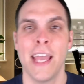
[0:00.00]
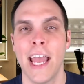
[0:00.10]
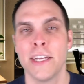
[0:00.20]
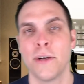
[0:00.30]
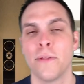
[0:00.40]
They
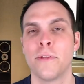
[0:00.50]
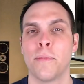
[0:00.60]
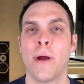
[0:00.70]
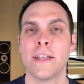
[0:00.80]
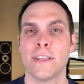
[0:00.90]
hadn't gone through the
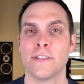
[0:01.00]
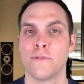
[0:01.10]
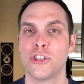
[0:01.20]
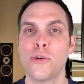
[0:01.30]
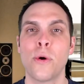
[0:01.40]
process of
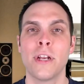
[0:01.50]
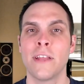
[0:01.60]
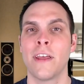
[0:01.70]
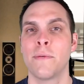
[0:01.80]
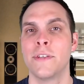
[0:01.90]
shortening
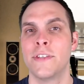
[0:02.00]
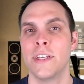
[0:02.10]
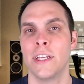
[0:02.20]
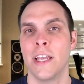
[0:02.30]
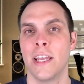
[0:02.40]
like we
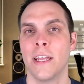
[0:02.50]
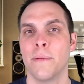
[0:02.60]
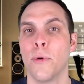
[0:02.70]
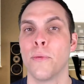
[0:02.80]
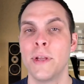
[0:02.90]
see in
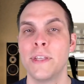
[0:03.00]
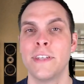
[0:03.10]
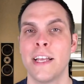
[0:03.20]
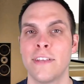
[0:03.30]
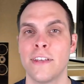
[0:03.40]
more recent
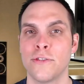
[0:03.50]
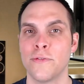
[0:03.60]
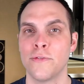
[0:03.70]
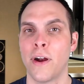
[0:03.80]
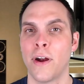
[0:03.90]
ancestors
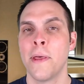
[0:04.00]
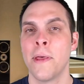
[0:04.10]
of ours.